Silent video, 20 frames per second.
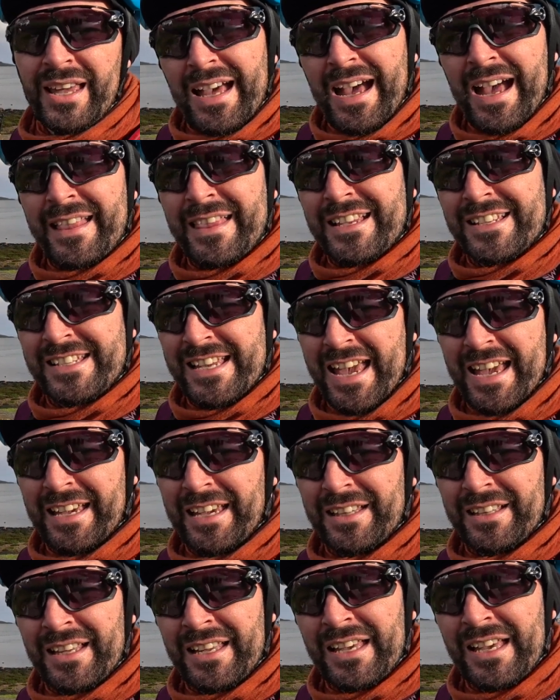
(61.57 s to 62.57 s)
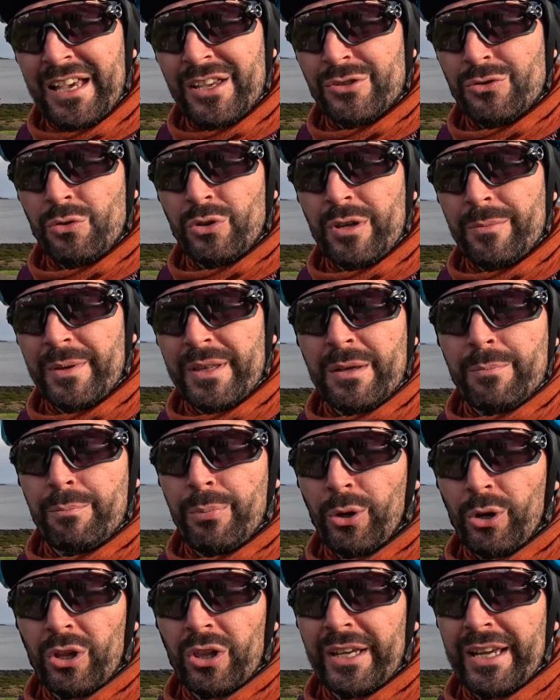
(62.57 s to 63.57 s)
and the second is going to be the
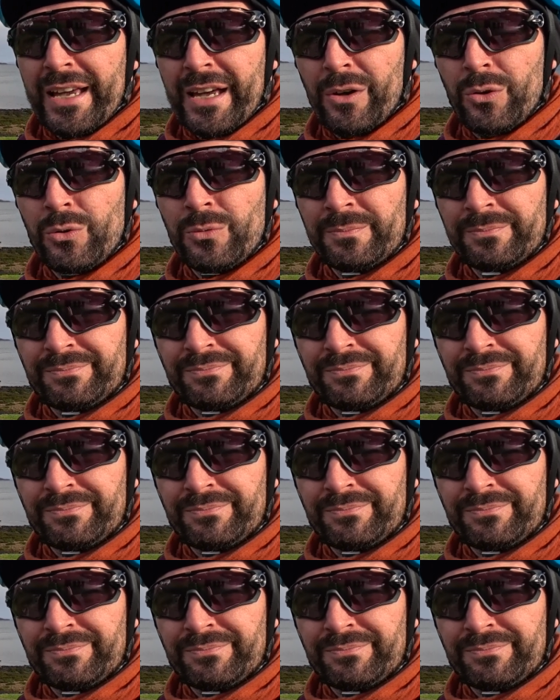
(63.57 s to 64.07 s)
Boguille hill.